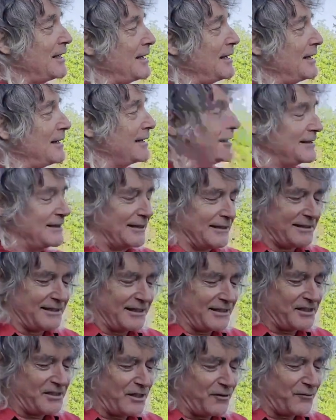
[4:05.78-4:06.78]
and I said
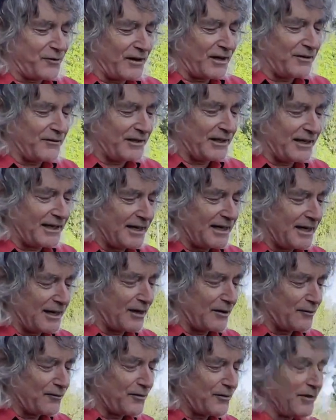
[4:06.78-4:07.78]
65 and a
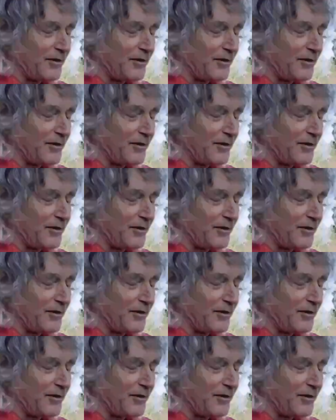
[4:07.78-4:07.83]
half.